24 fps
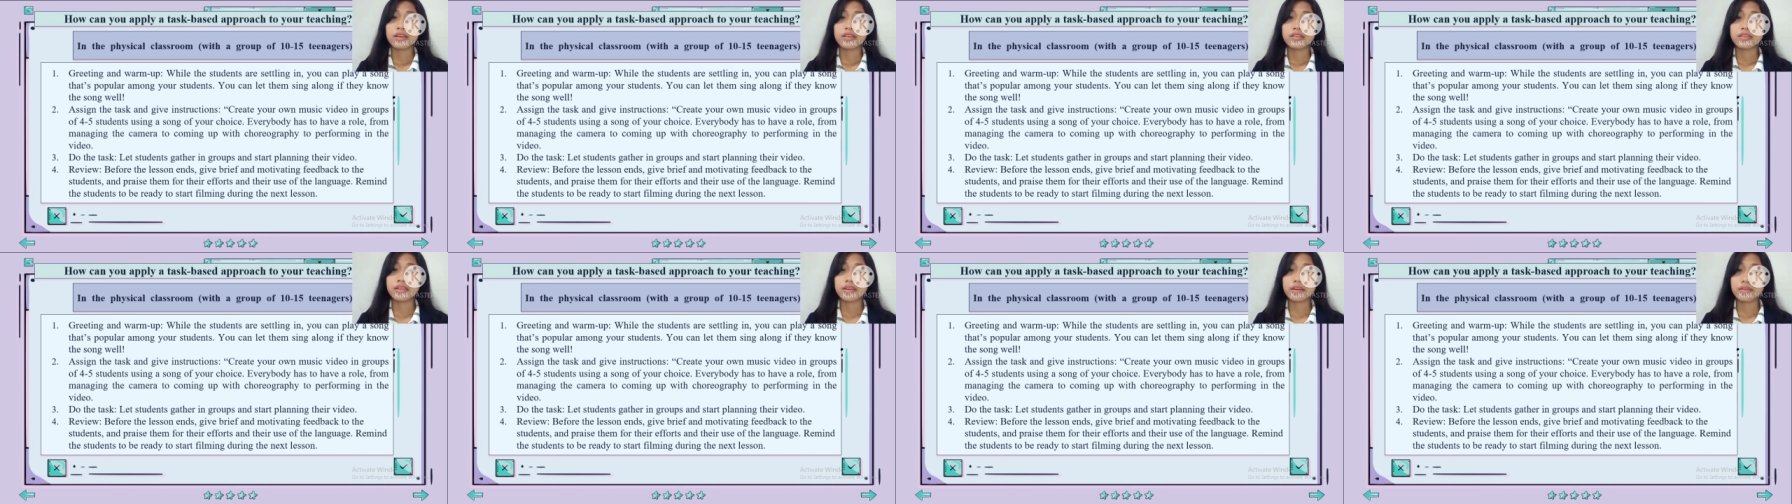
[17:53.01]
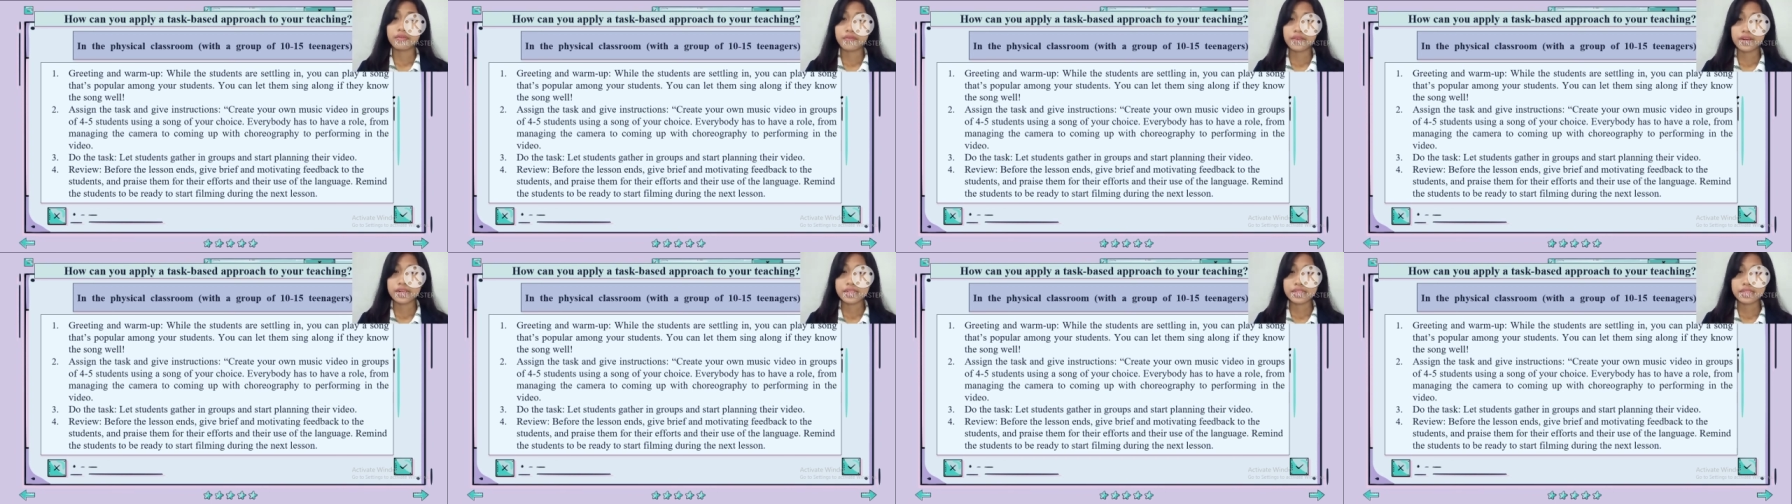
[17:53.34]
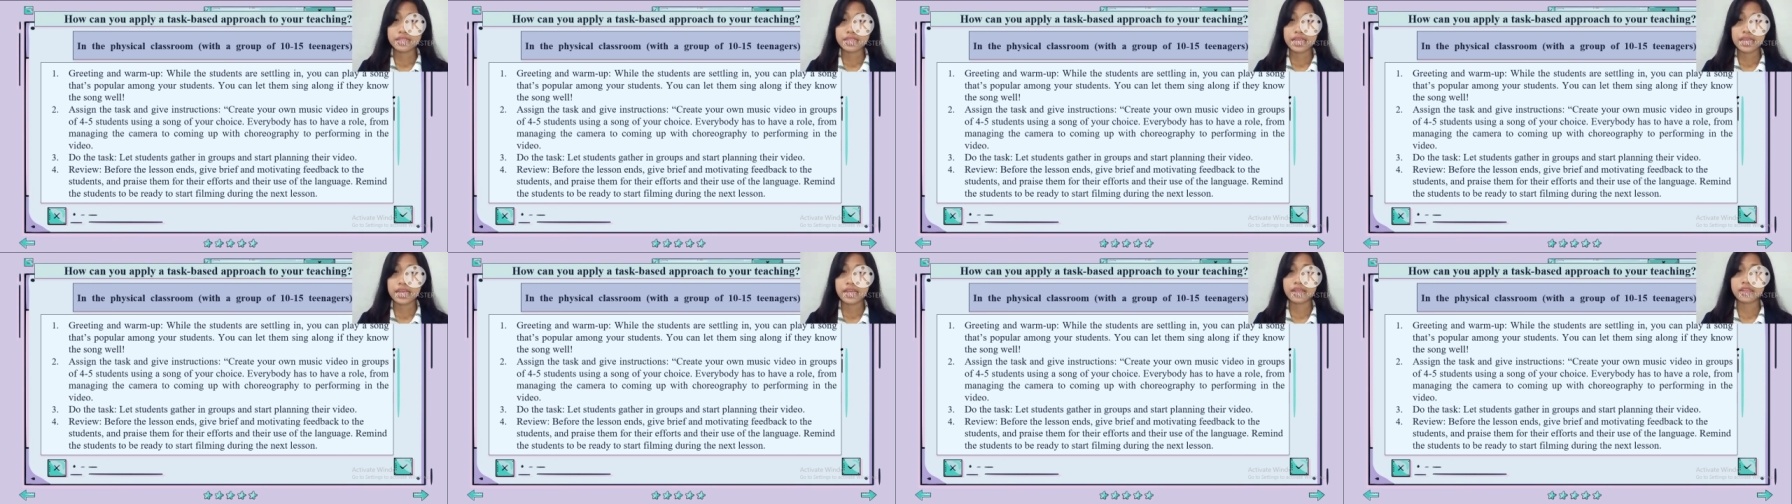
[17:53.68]
The
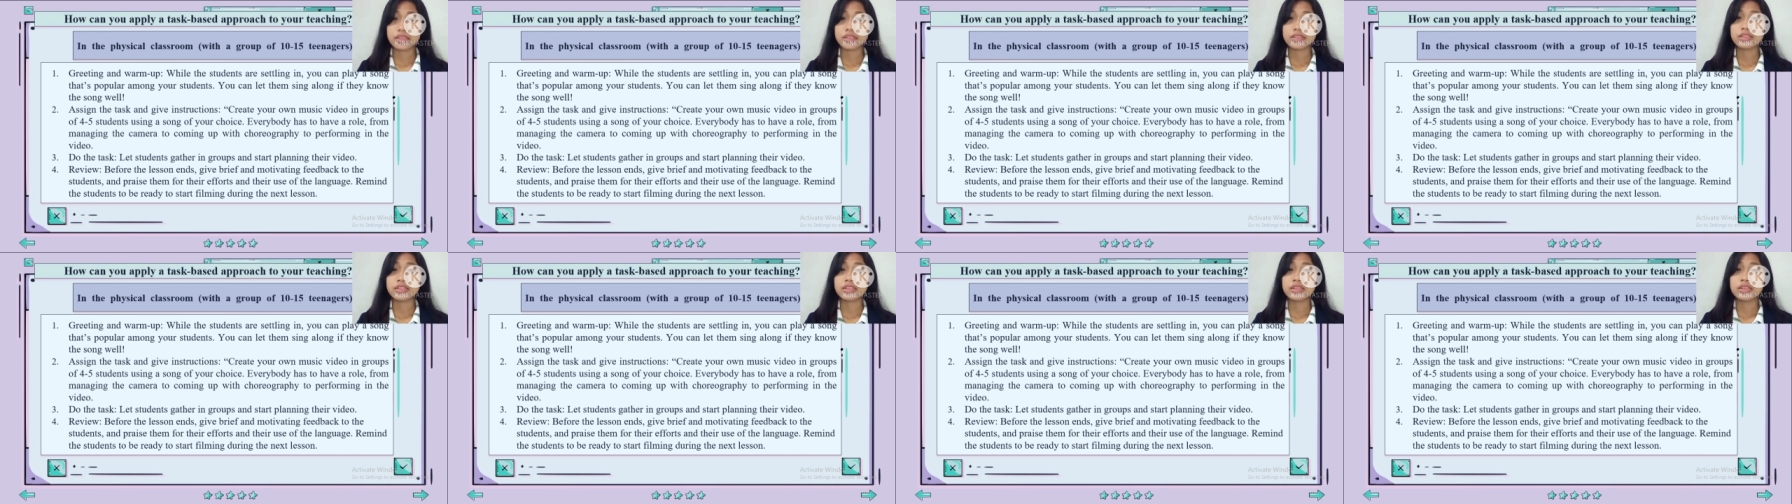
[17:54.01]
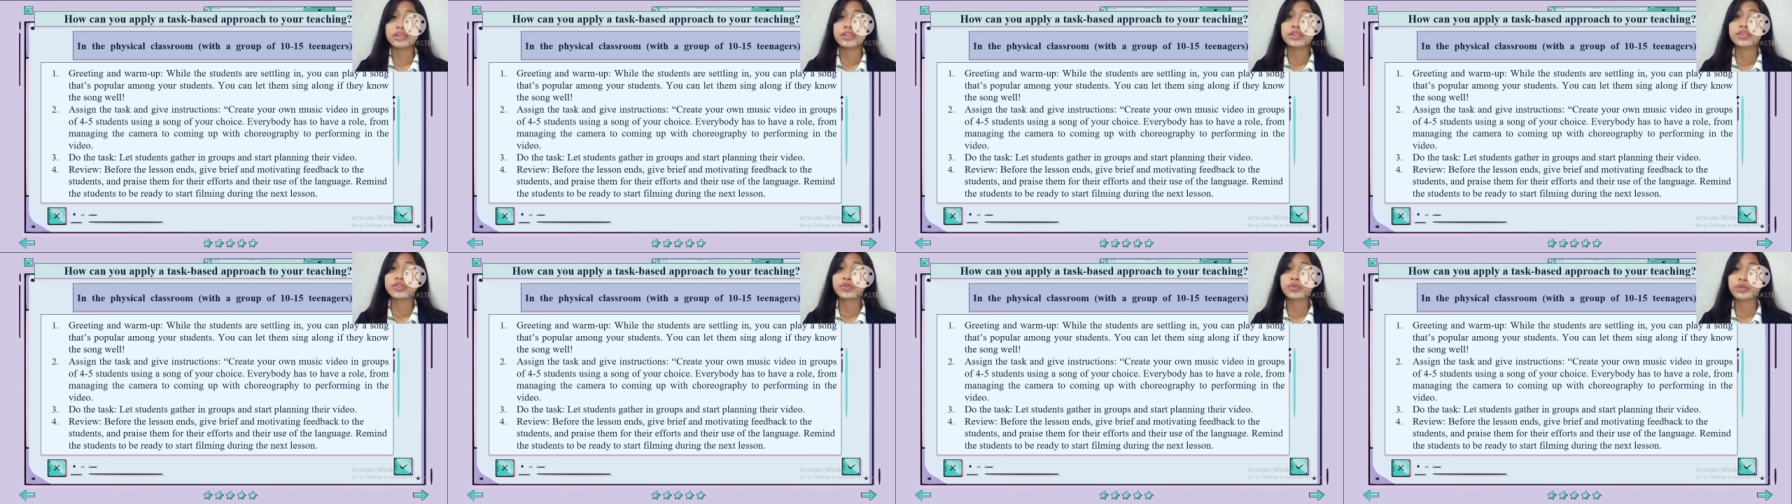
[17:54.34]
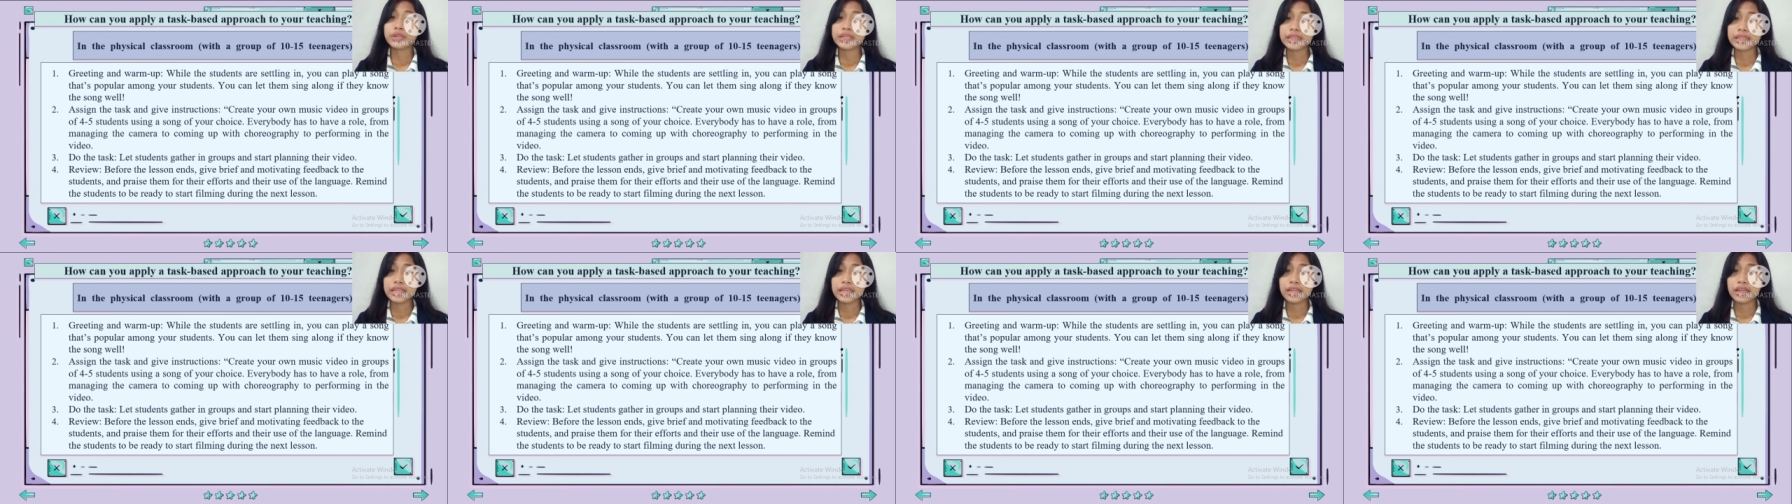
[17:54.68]
first is
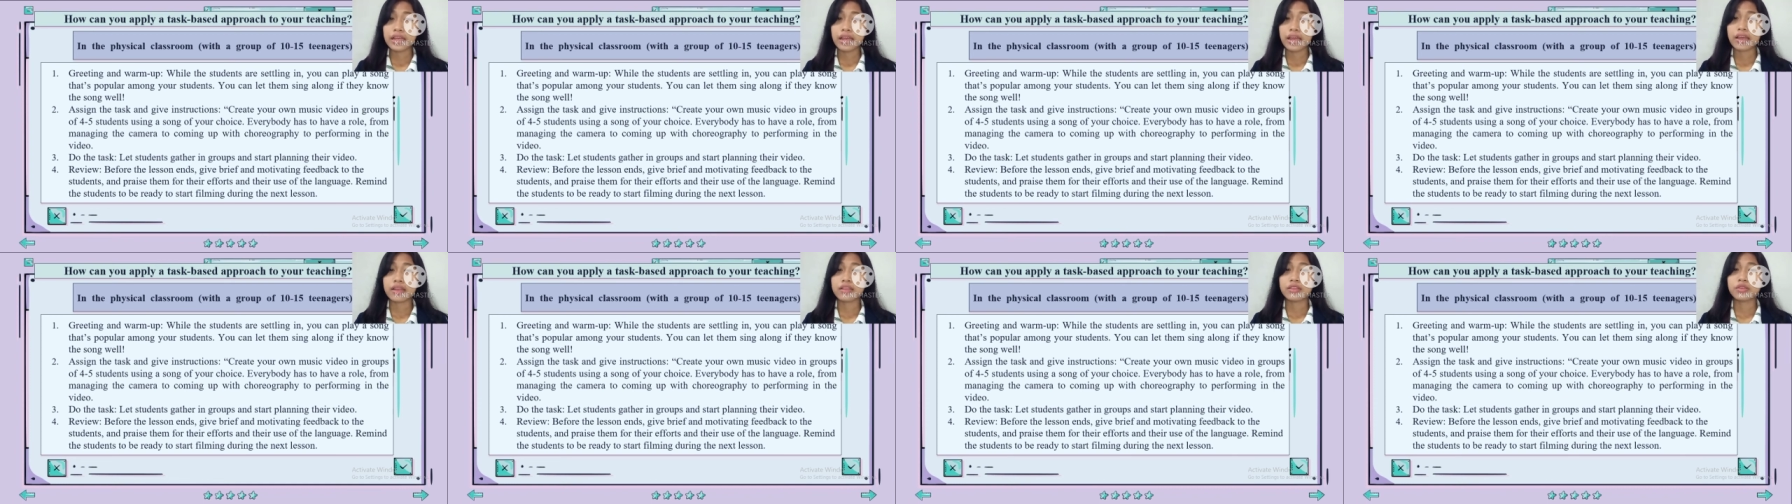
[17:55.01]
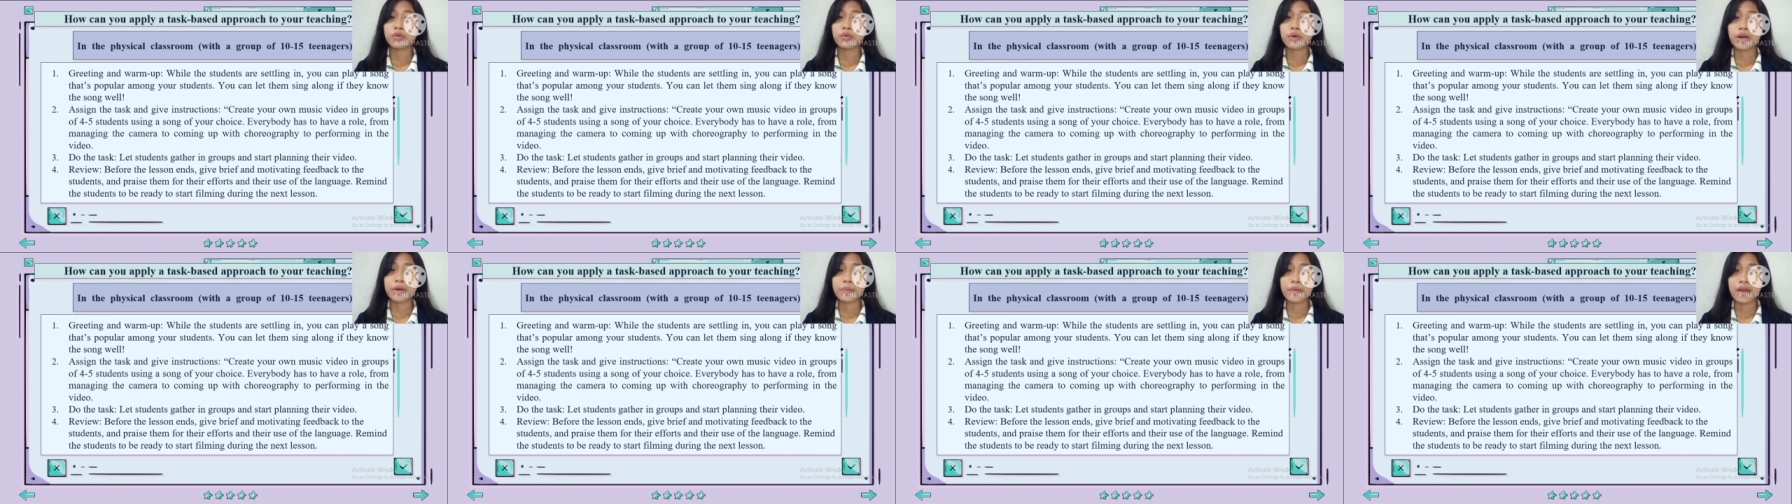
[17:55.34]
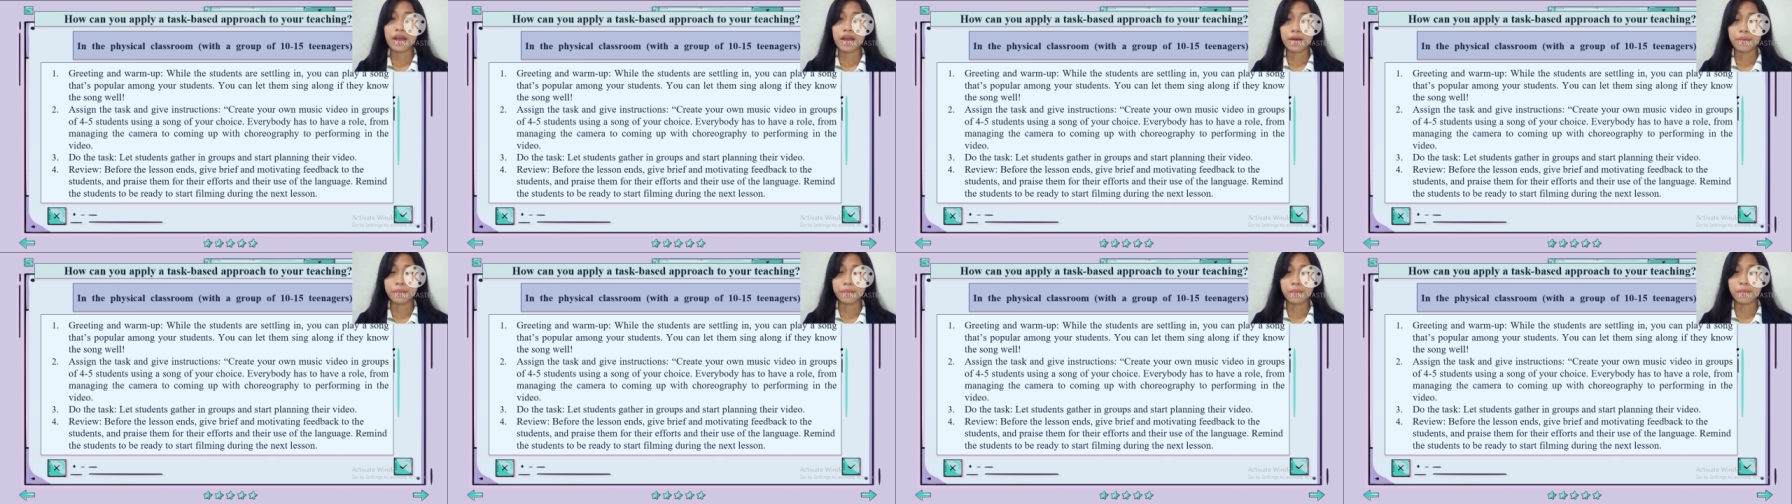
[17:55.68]
greeting and warm
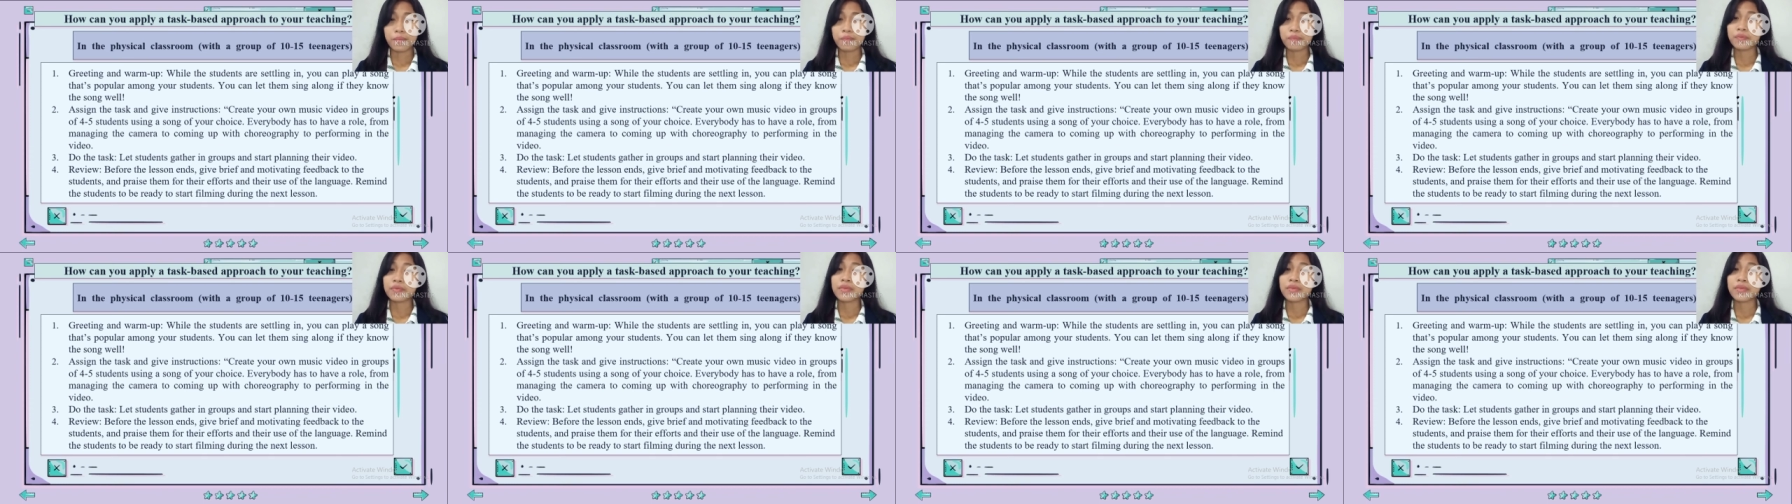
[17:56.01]
up.